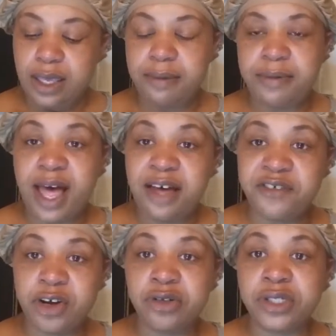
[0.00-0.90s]
Keep God
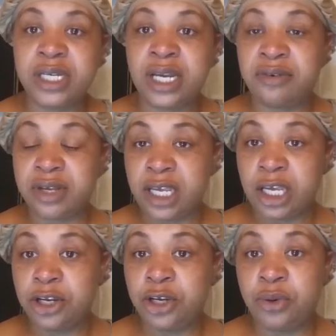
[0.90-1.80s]
first in
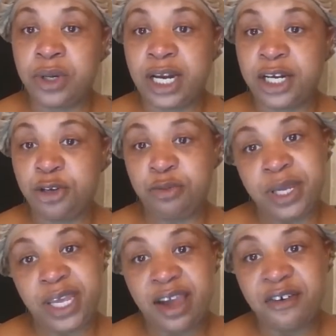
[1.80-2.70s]
everything you do, and I do
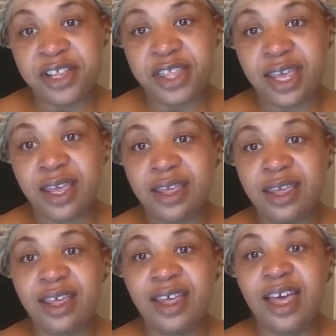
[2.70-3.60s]
mean everything.
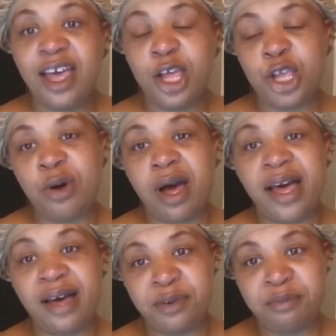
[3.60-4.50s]
And you all
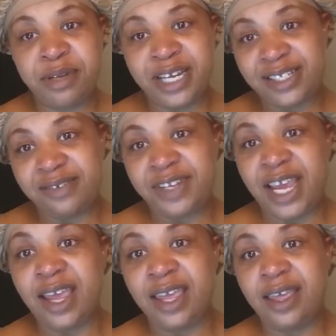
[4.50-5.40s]
have a blessed
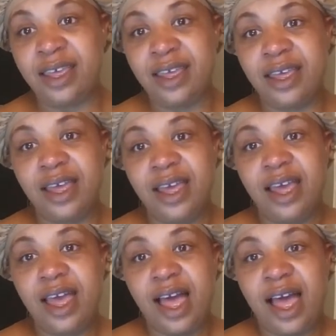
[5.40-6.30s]
day.
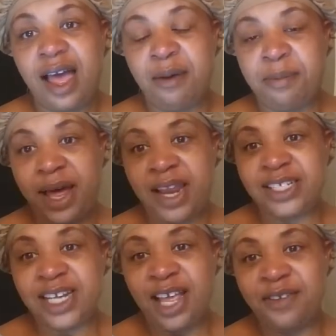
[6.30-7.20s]
I
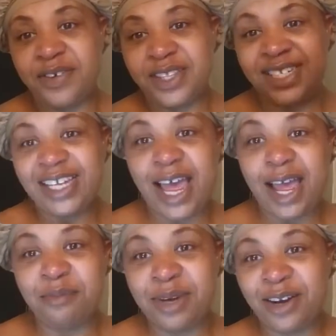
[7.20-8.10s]
apologize for the
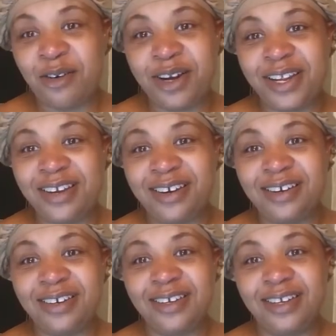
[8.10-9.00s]
timing on here,